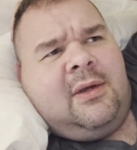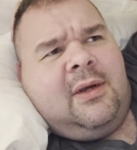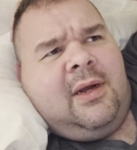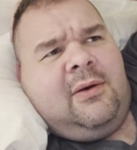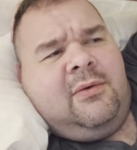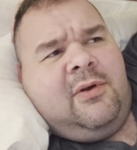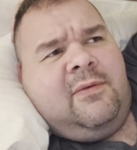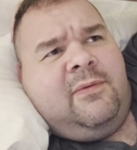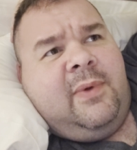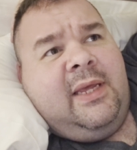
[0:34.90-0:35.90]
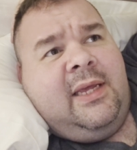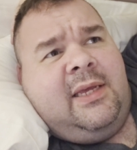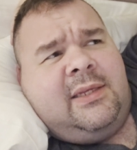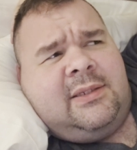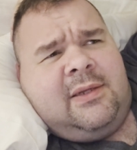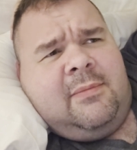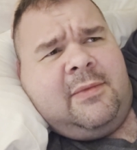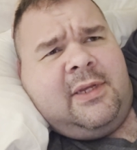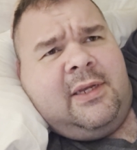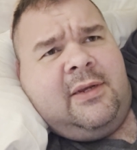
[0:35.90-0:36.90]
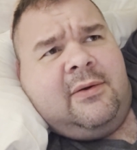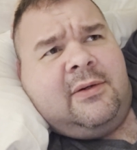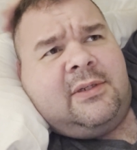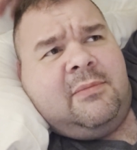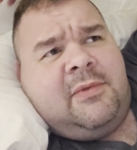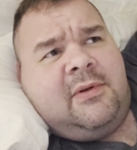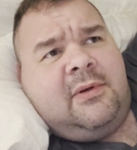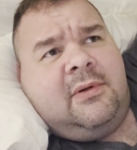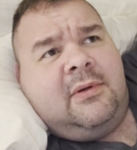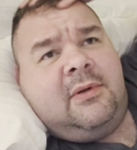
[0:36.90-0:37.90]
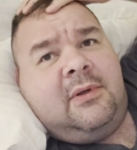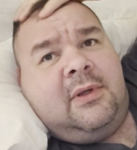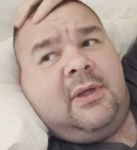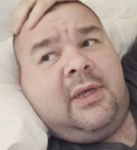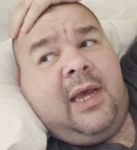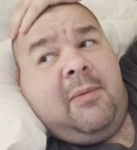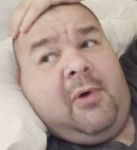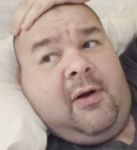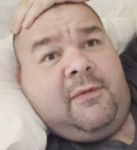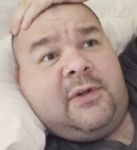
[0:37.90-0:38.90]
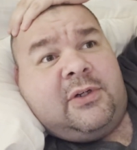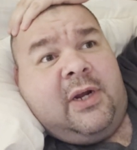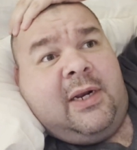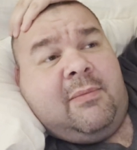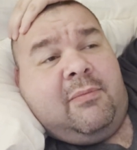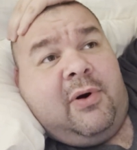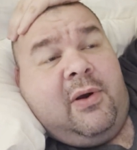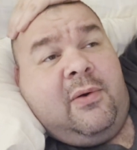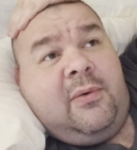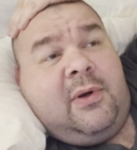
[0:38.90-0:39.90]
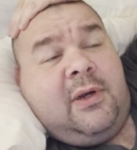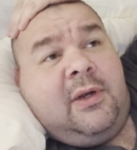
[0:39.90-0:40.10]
don't know if we hit something or something came off the train and broke.